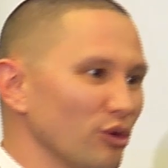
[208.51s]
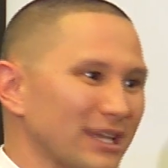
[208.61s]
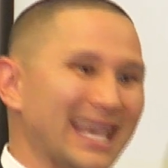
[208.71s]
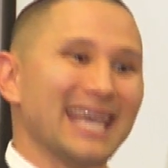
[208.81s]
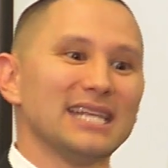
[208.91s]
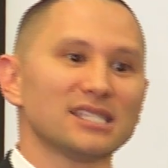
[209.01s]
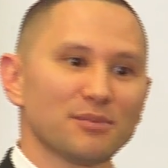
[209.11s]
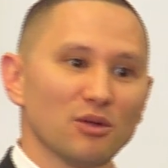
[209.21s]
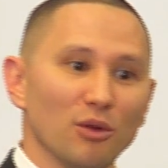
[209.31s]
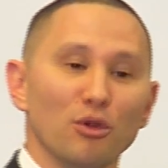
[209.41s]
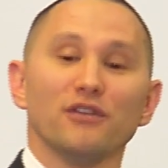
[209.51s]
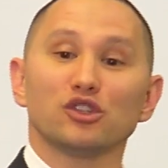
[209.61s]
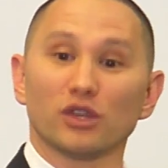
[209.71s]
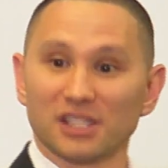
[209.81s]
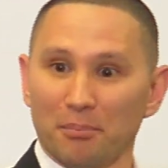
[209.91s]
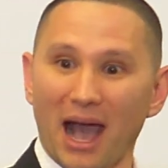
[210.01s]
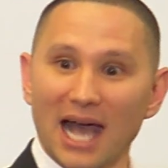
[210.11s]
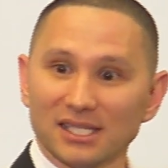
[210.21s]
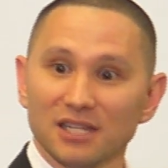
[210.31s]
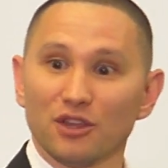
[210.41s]
gaining something, we're moving towards the
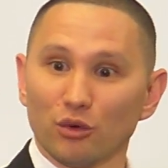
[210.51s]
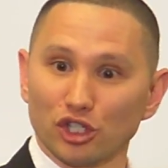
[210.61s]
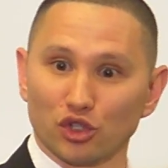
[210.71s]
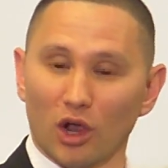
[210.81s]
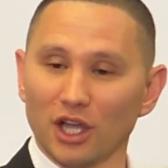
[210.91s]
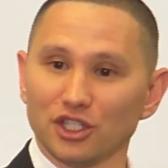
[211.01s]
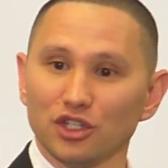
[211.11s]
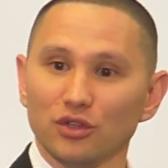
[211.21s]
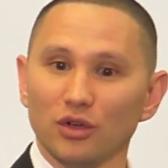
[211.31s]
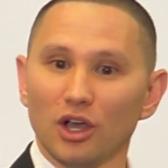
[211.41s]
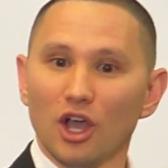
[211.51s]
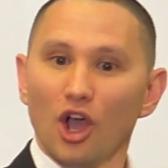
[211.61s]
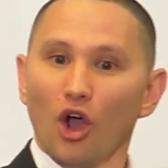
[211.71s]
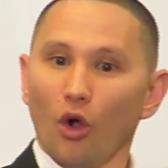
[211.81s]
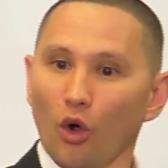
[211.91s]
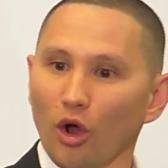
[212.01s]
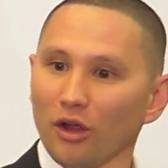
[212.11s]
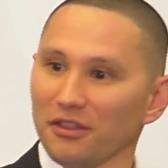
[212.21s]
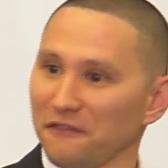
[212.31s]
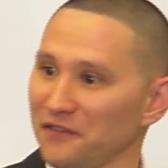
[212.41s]
positive that we're drawn to, or
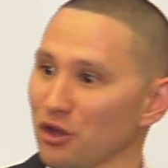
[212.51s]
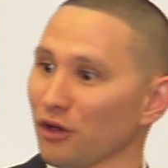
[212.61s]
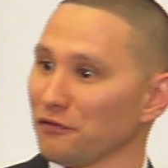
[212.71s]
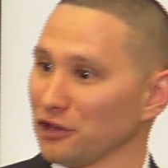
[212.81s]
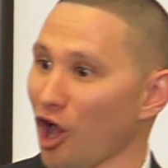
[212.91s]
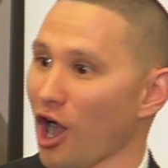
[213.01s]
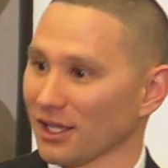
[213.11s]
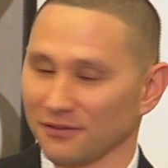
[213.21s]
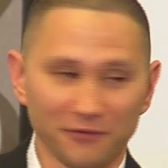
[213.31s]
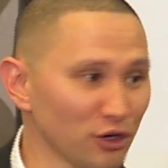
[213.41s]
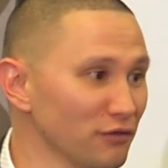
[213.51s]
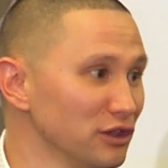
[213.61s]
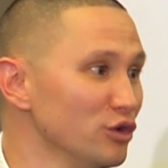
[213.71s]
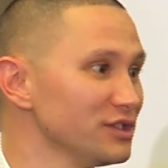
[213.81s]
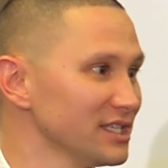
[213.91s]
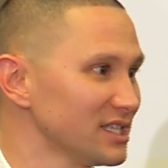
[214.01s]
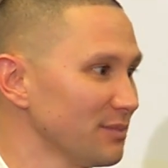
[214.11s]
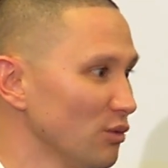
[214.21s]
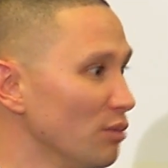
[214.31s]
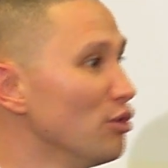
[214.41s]
the fear of loss, fear of losing something, we're